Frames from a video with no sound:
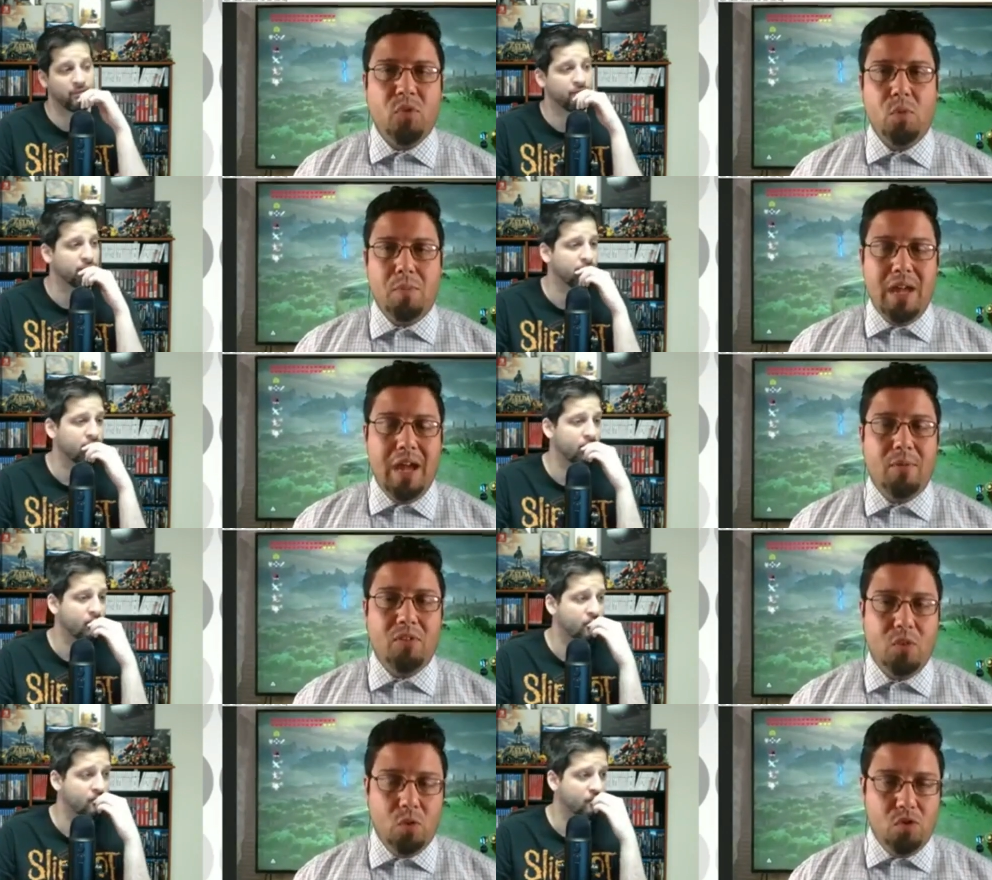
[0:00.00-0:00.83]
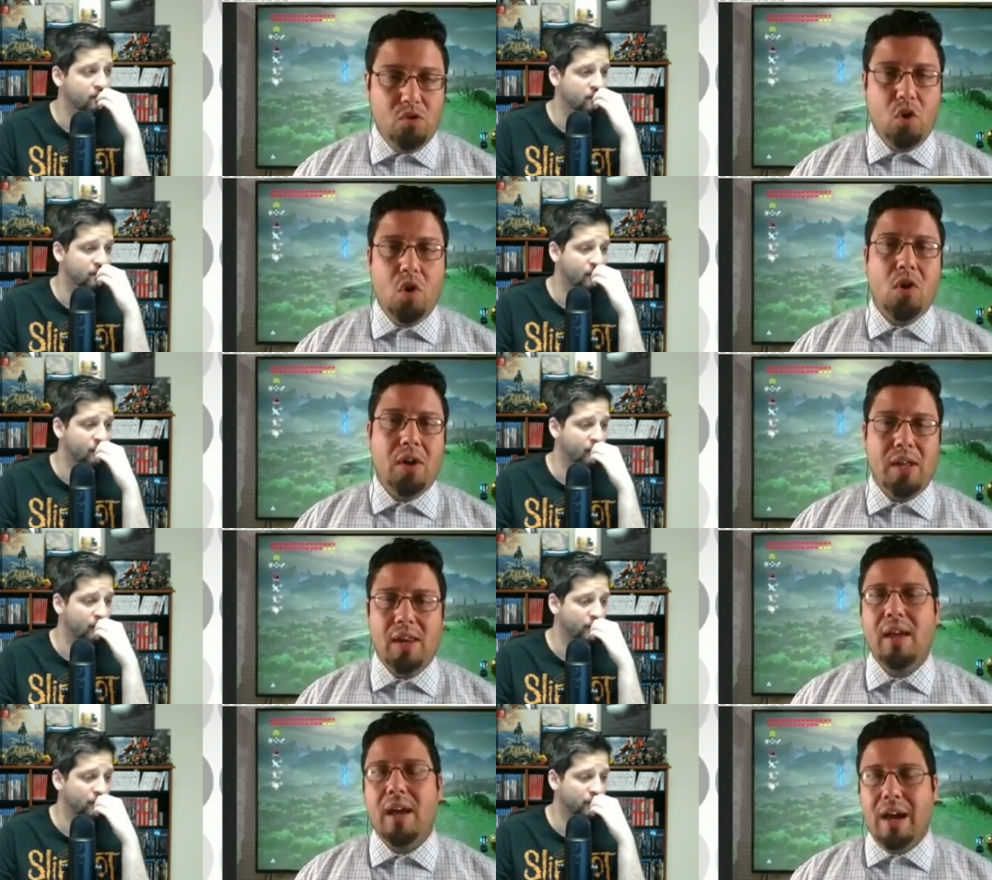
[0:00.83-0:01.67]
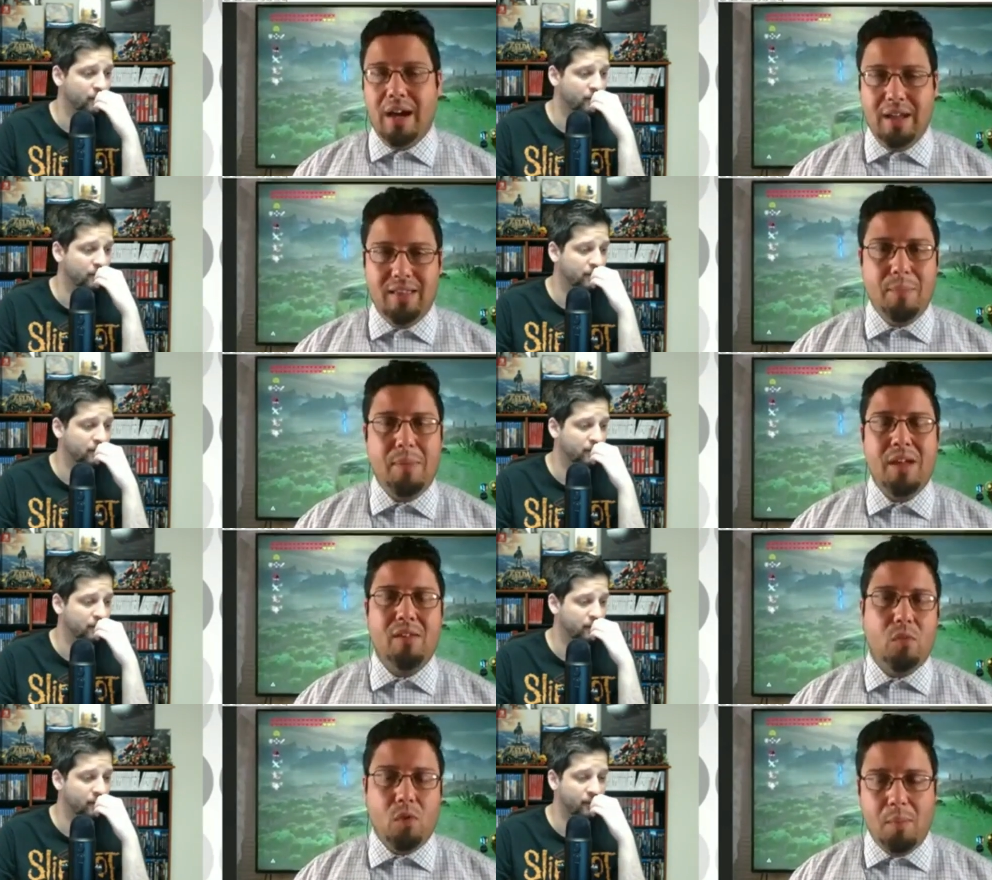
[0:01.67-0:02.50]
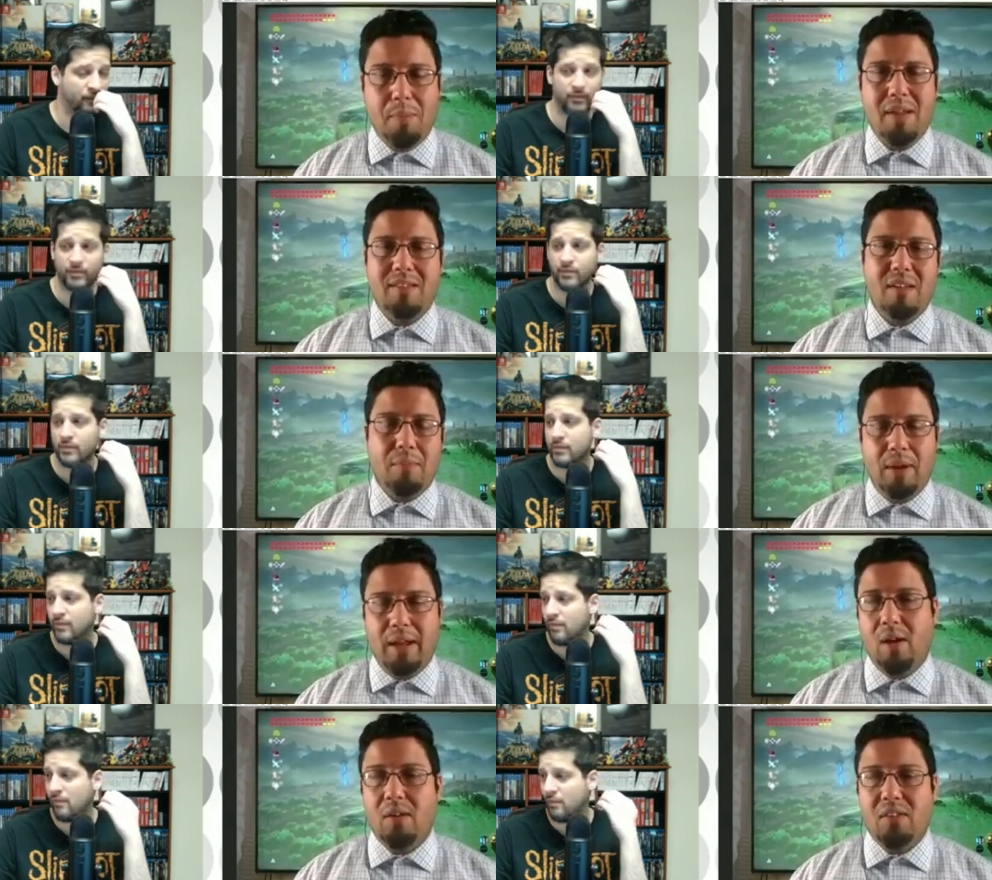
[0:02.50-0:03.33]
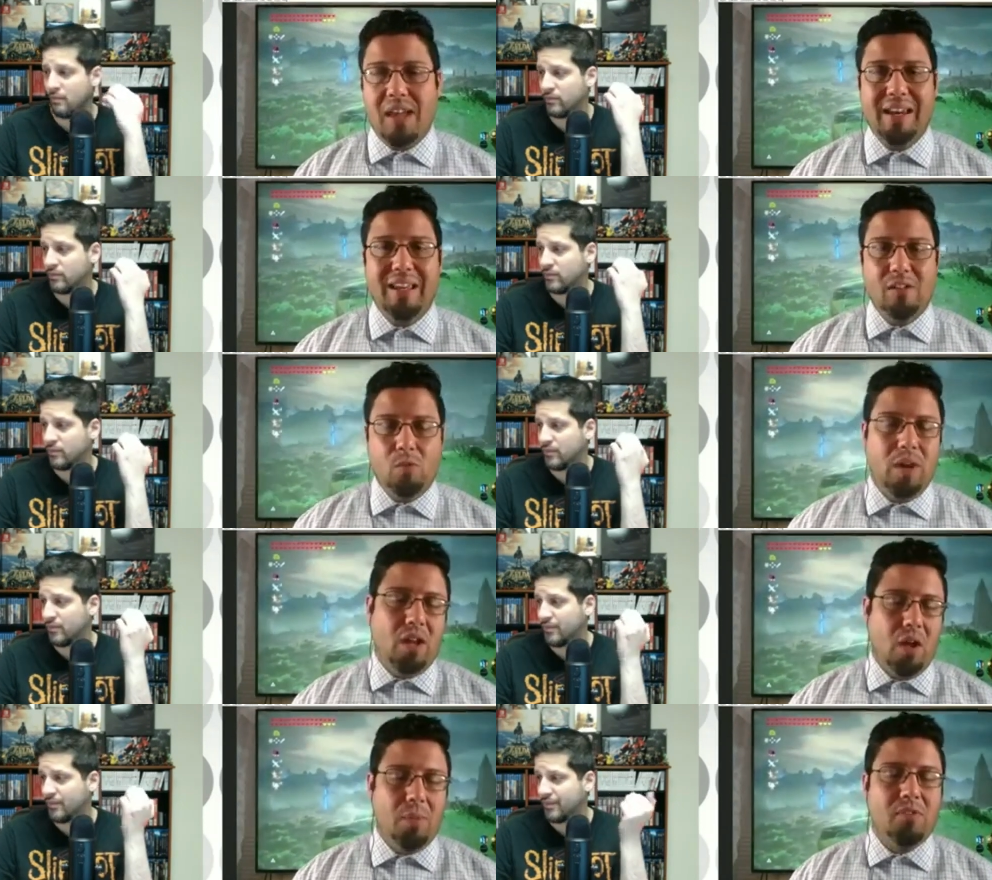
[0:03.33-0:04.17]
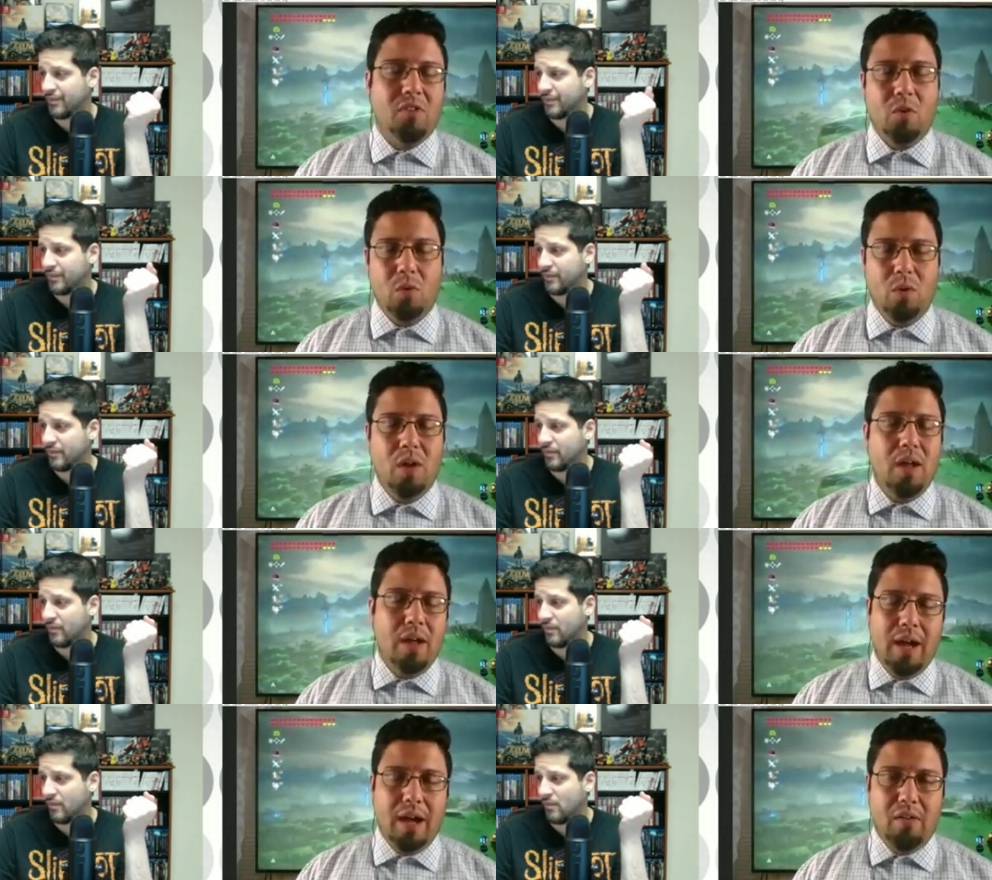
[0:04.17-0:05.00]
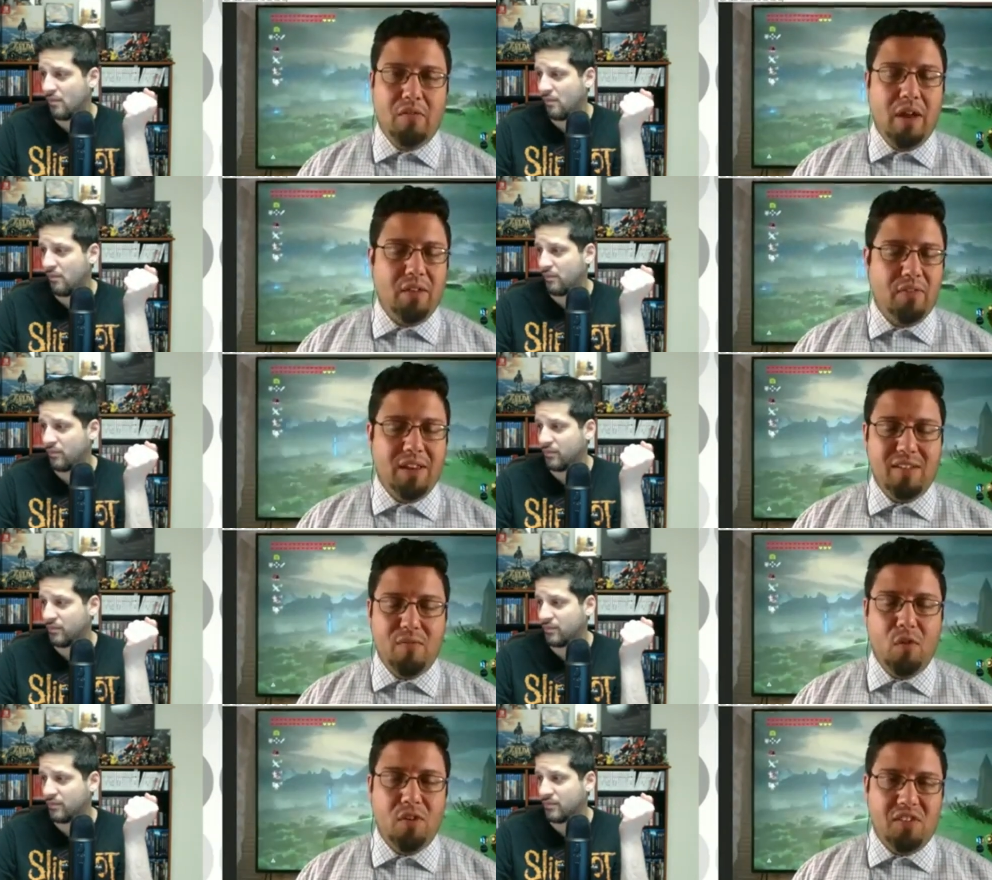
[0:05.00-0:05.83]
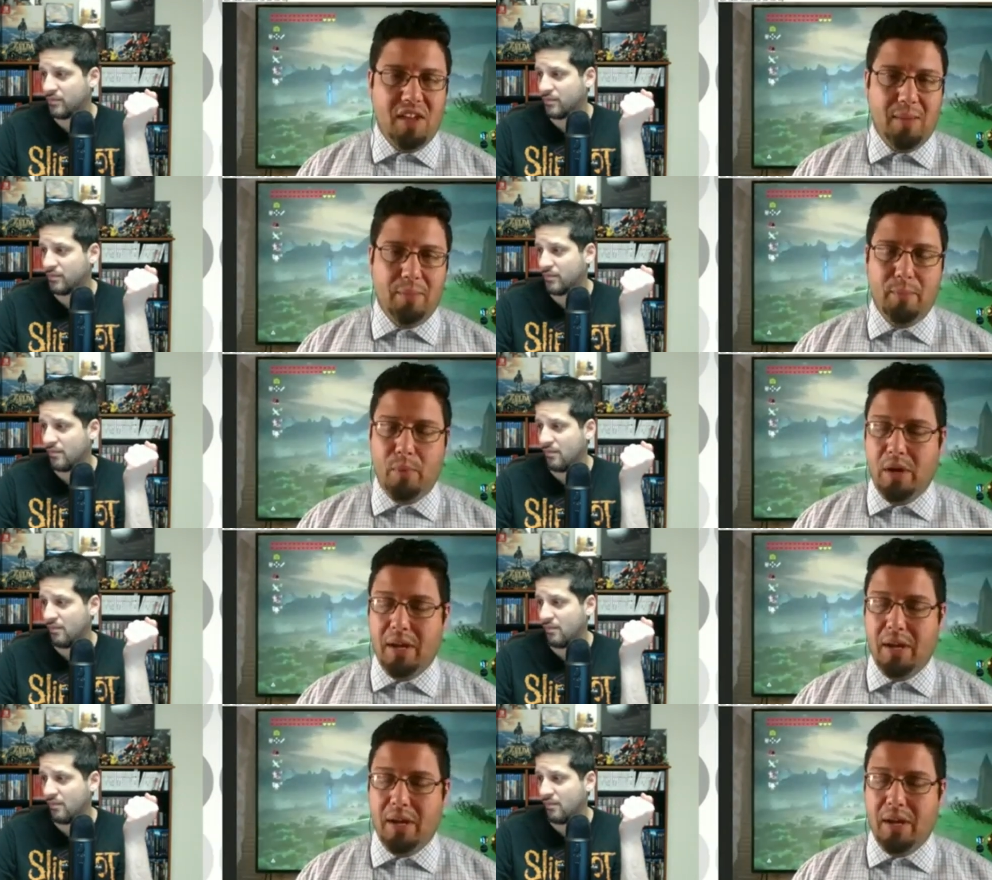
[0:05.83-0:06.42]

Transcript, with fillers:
Speaker 1: to be able to join uh, the P S four and P C players, at least when it comes to uh, Final Fantasy fourteen.